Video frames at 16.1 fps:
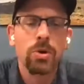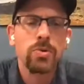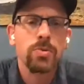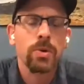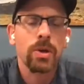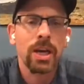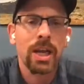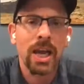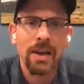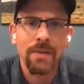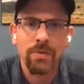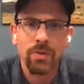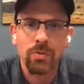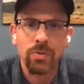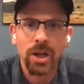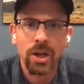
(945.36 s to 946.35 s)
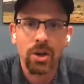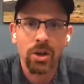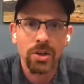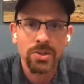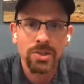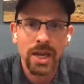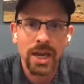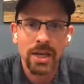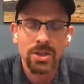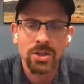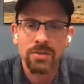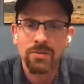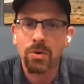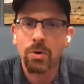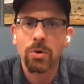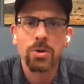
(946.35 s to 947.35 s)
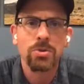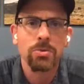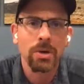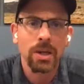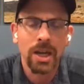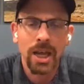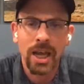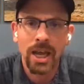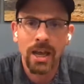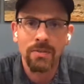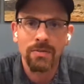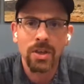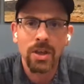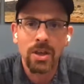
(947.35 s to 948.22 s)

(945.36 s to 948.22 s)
we're going to have the right calls to action. Of course we're going to have